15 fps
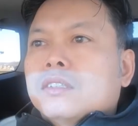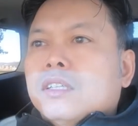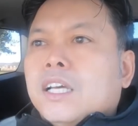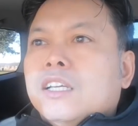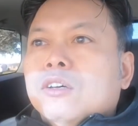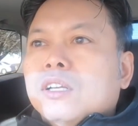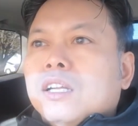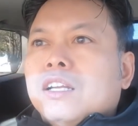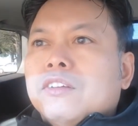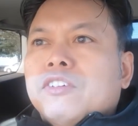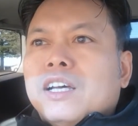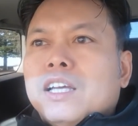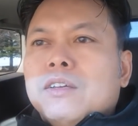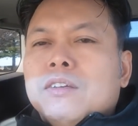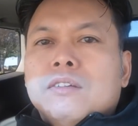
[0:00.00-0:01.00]
I know that if
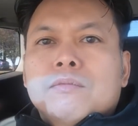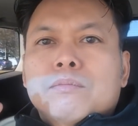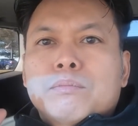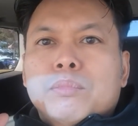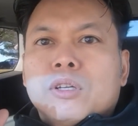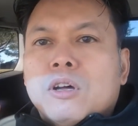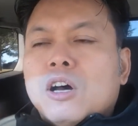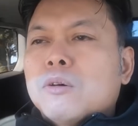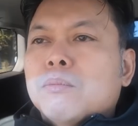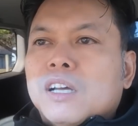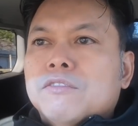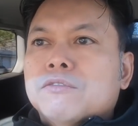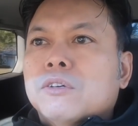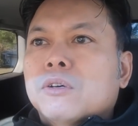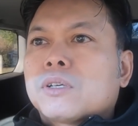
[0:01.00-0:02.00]
I put all my
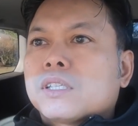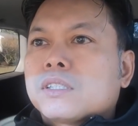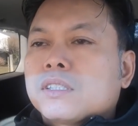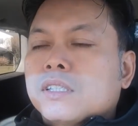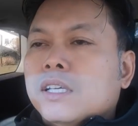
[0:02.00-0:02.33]
focus